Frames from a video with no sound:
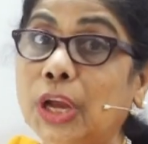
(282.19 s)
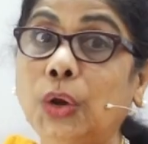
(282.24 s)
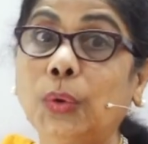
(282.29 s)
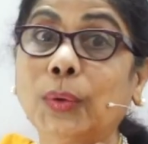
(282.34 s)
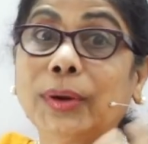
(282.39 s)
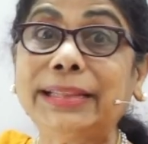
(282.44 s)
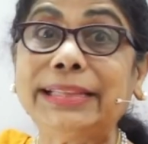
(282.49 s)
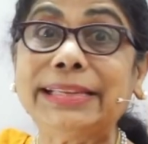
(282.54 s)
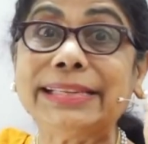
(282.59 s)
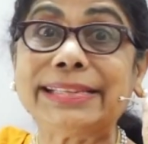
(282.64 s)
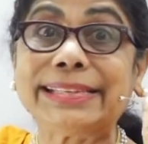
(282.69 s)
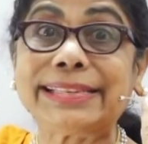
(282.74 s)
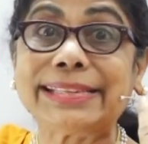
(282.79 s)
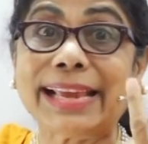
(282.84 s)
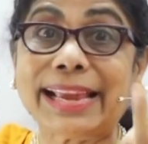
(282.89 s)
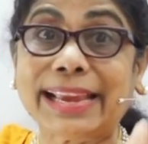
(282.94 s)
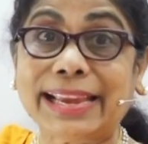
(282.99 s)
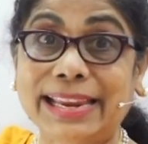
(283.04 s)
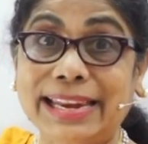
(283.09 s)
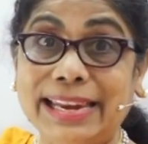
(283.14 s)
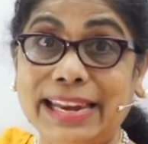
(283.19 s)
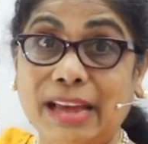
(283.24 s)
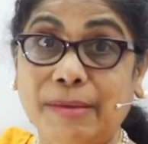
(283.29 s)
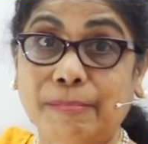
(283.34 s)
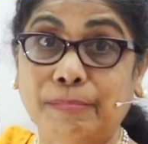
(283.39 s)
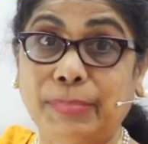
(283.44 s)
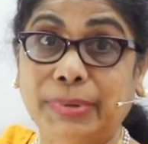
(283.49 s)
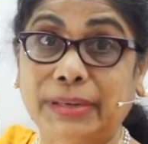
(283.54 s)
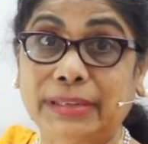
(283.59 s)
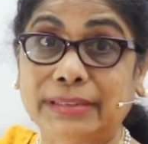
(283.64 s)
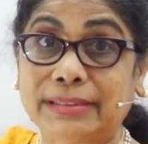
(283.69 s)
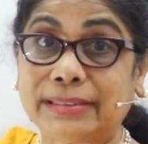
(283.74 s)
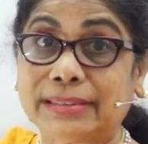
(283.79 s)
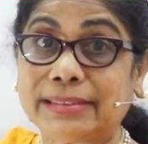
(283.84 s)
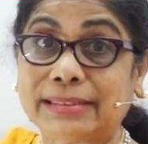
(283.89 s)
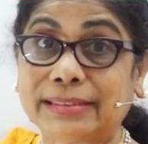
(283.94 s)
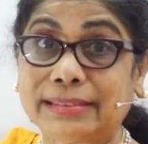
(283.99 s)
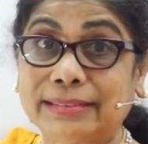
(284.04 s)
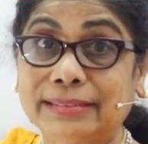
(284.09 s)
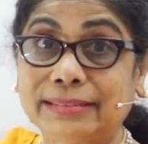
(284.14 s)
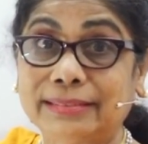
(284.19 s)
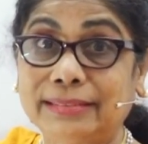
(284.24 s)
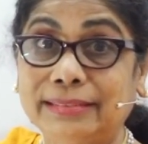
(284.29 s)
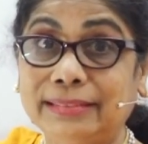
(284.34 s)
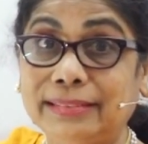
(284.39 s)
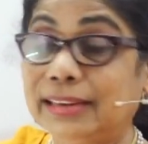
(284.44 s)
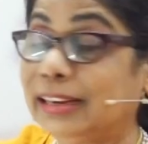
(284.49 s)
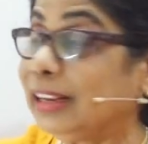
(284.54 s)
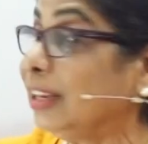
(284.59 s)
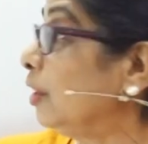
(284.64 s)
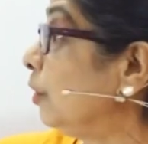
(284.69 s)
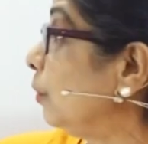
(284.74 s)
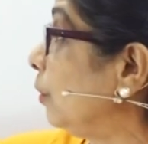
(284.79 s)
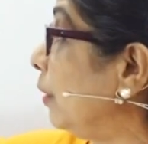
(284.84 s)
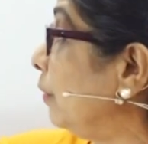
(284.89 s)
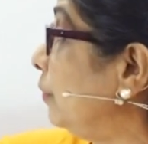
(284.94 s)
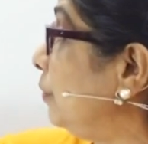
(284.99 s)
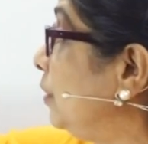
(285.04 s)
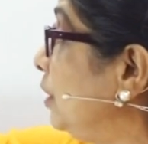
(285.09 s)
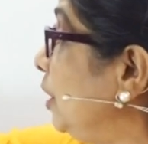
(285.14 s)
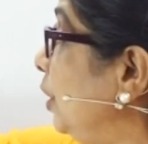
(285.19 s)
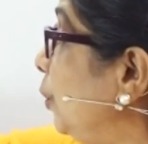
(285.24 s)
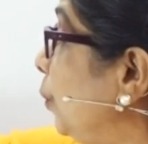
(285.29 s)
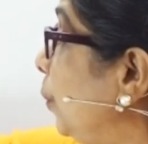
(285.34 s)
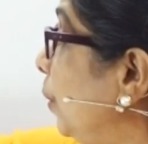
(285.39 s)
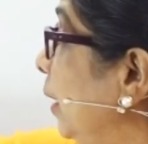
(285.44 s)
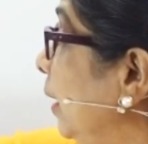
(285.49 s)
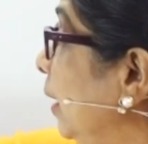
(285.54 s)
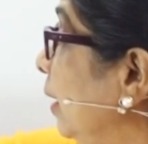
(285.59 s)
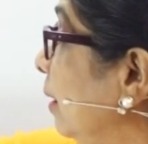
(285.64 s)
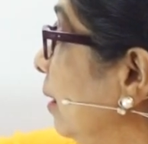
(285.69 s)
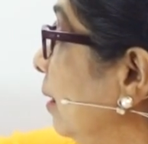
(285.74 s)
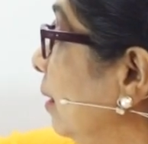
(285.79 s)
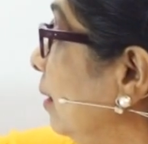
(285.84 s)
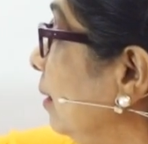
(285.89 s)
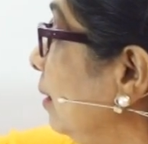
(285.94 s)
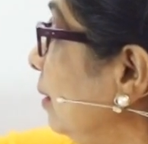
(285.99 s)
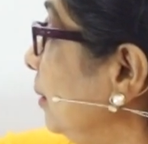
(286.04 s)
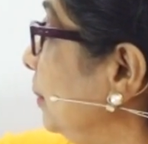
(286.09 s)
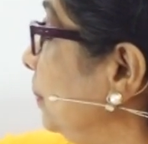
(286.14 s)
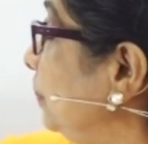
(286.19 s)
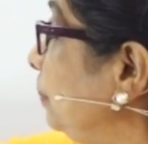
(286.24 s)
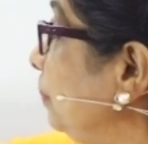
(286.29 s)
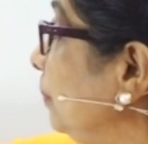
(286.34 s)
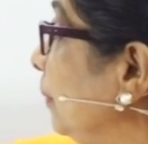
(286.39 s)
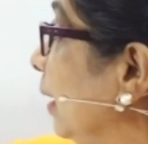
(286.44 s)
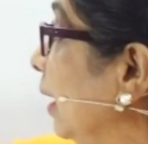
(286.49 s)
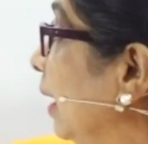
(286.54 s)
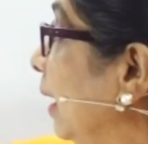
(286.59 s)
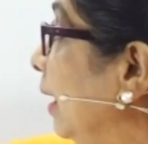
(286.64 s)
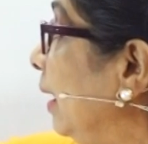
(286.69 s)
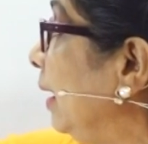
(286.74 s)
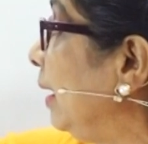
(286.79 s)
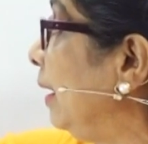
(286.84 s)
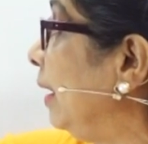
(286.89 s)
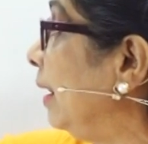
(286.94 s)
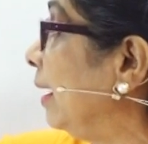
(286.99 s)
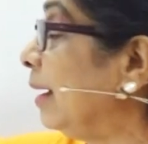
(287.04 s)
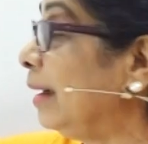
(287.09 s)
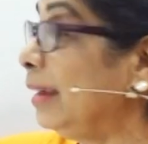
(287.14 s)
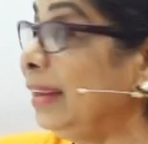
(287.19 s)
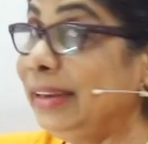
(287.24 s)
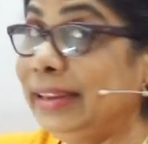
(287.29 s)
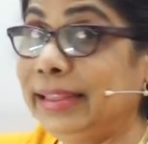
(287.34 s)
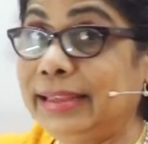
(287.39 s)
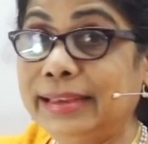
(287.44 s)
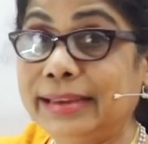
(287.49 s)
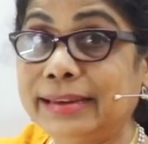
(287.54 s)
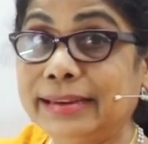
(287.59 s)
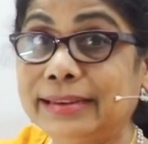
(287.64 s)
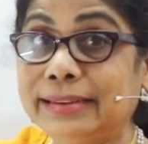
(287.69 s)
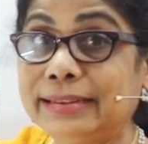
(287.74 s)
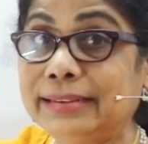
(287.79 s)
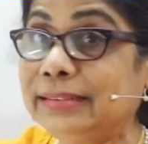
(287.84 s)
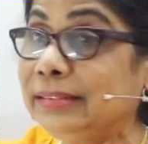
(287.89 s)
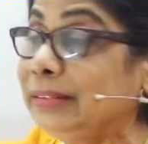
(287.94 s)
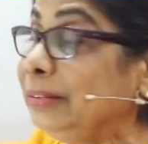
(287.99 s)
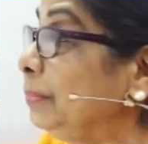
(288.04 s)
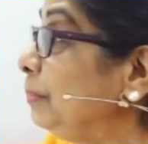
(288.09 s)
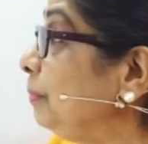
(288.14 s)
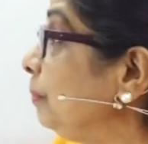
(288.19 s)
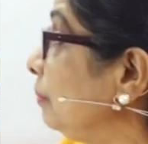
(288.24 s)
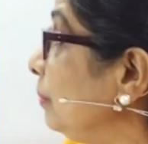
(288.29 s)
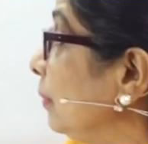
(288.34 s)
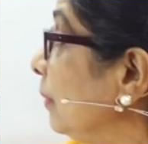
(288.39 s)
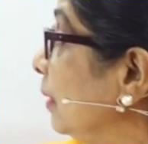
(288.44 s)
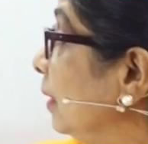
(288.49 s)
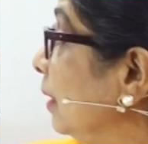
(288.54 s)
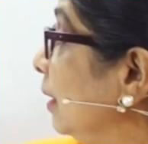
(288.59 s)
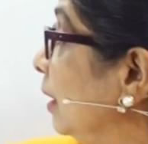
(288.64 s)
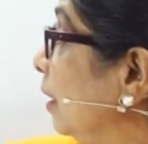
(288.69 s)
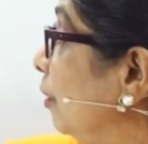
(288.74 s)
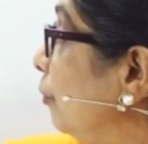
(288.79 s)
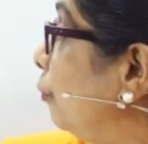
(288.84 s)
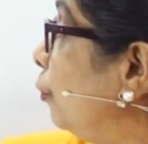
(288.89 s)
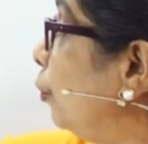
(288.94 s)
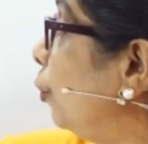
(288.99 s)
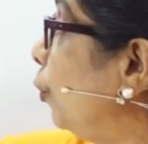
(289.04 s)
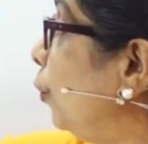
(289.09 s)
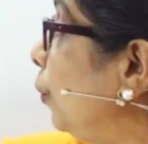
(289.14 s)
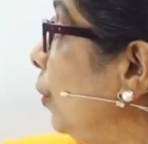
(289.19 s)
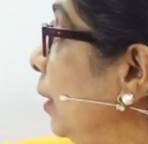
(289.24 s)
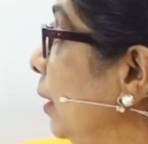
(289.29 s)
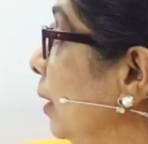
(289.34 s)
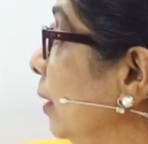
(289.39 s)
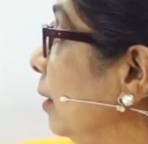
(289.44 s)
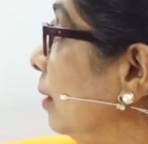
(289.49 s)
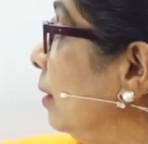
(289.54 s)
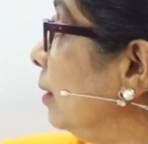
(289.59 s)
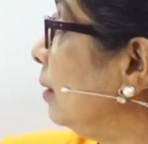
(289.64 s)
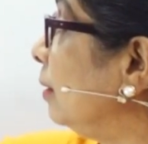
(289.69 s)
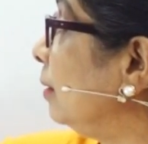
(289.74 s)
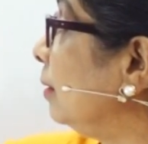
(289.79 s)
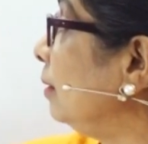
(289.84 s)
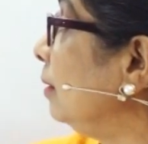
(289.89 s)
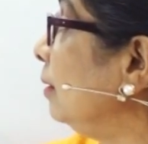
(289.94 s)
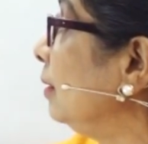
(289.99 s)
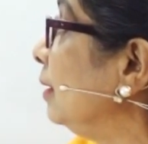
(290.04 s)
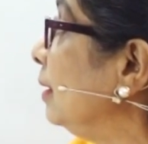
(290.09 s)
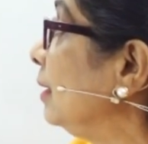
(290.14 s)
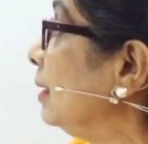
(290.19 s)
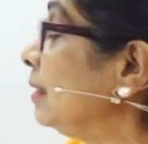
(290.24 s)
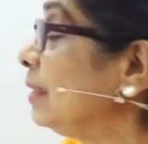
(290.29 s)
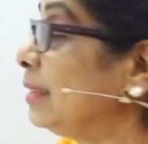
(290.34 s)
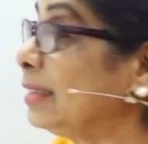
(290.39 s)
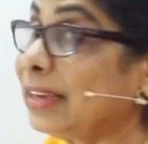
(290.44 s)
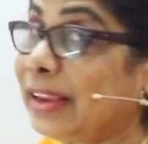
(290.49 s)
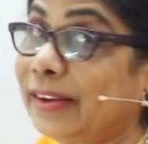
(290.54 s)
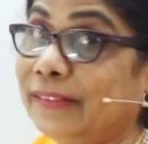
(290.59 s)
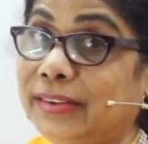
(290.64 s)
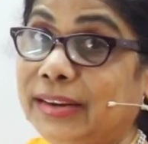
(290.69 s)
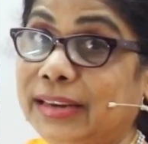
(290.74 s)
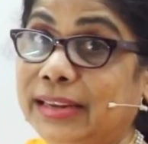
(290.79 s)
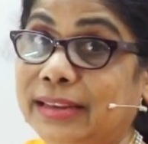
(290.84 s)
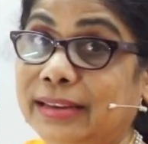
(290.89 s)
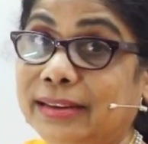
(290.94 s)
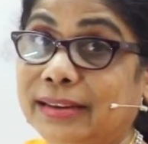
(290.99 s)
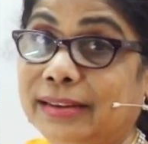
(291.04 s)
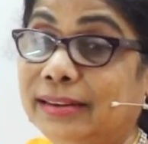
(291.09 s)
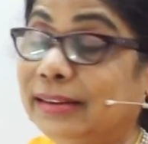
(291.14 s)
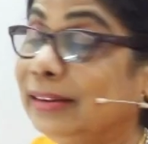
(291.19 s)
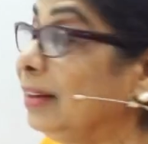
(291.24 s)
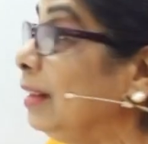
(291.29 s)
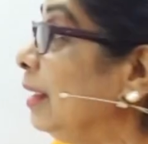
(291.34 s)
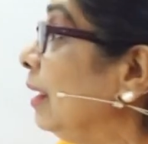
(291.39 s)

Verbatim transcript: Look at the second numbers. You have 0 here, 9 here, 4 here, 7 here.